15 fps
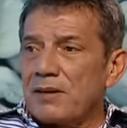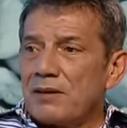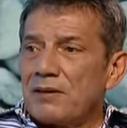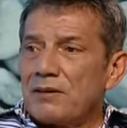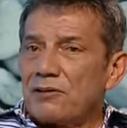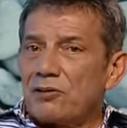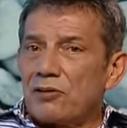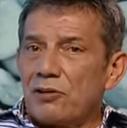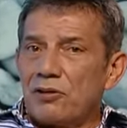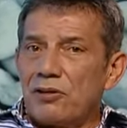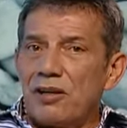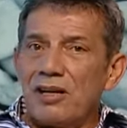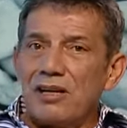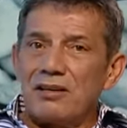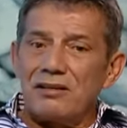So
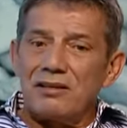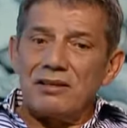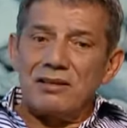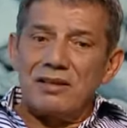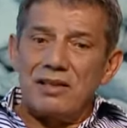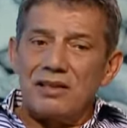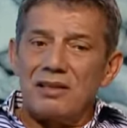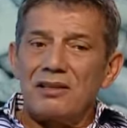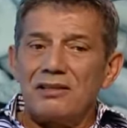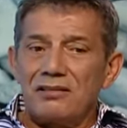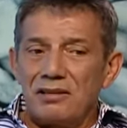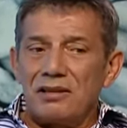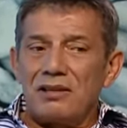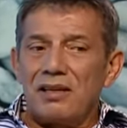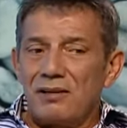there there
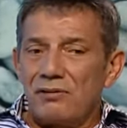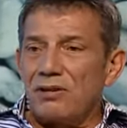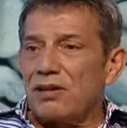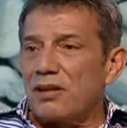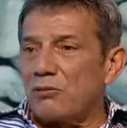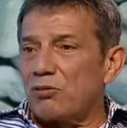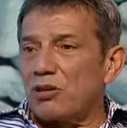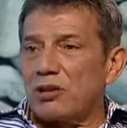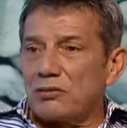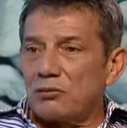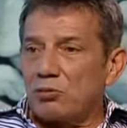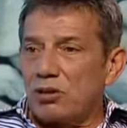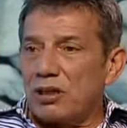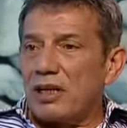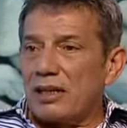everything went,
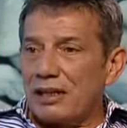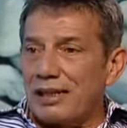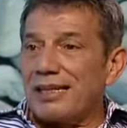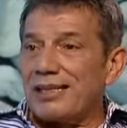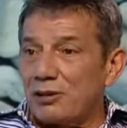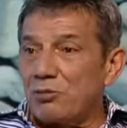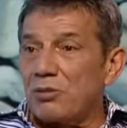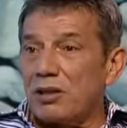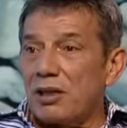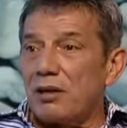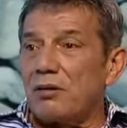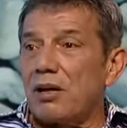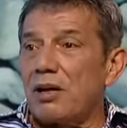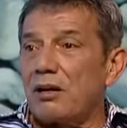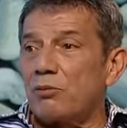went against me.
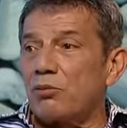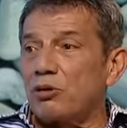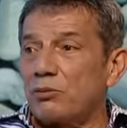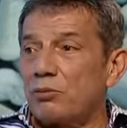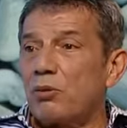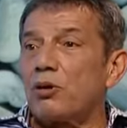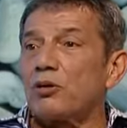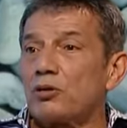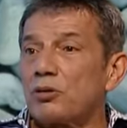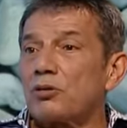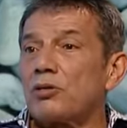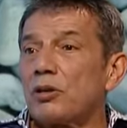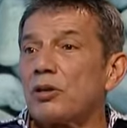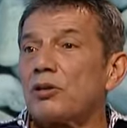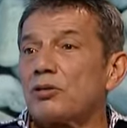I, I was born
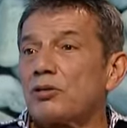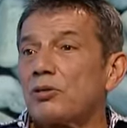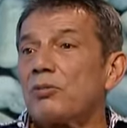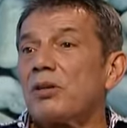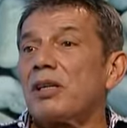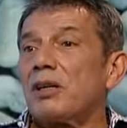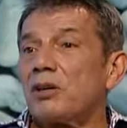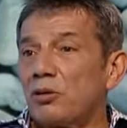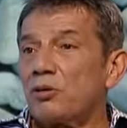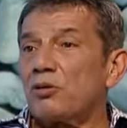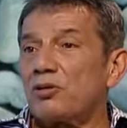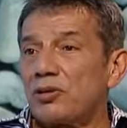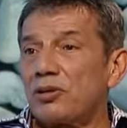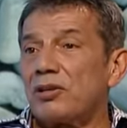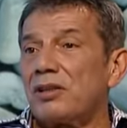to be a
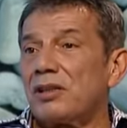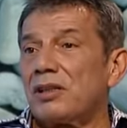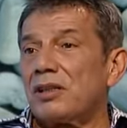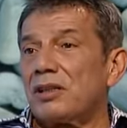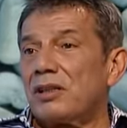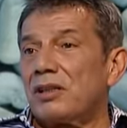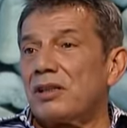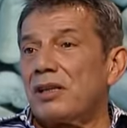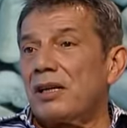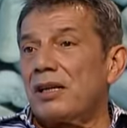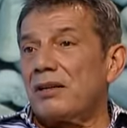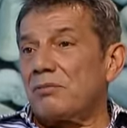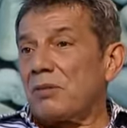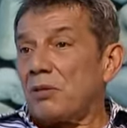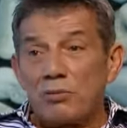loser. Mm.
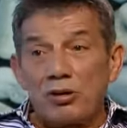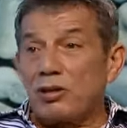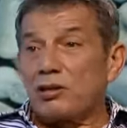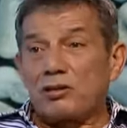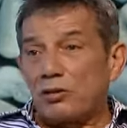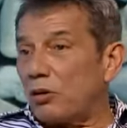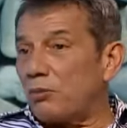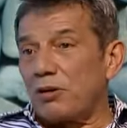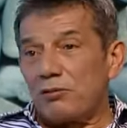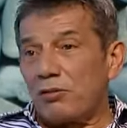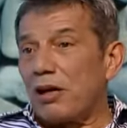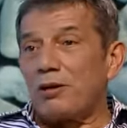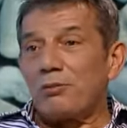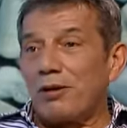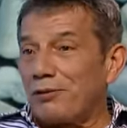And my mother told me
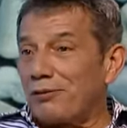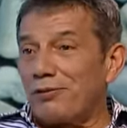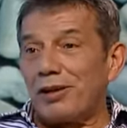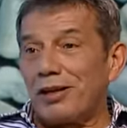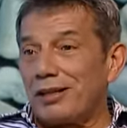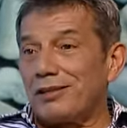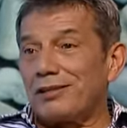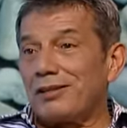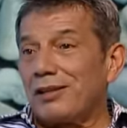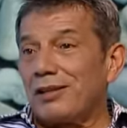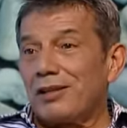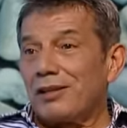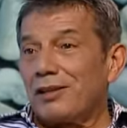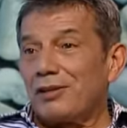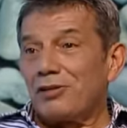right on my face,
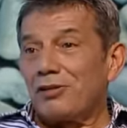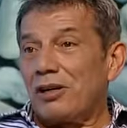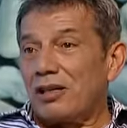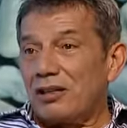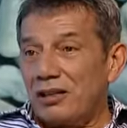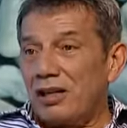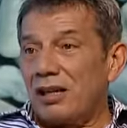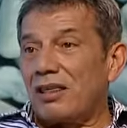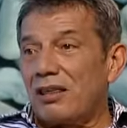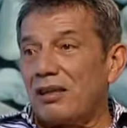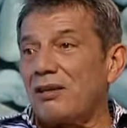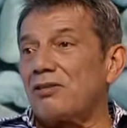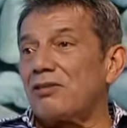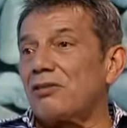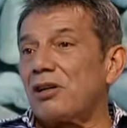mm. "You are
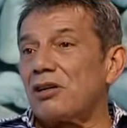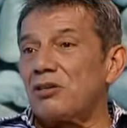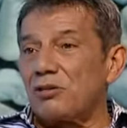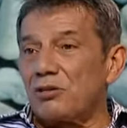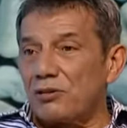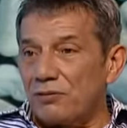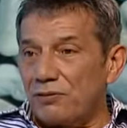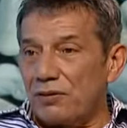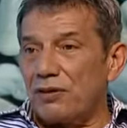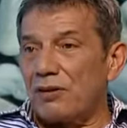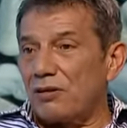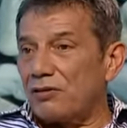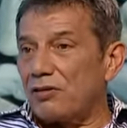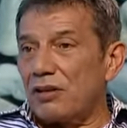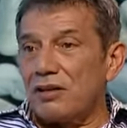nothing. You are no good for
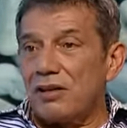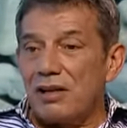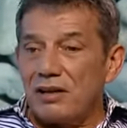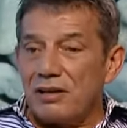nothing."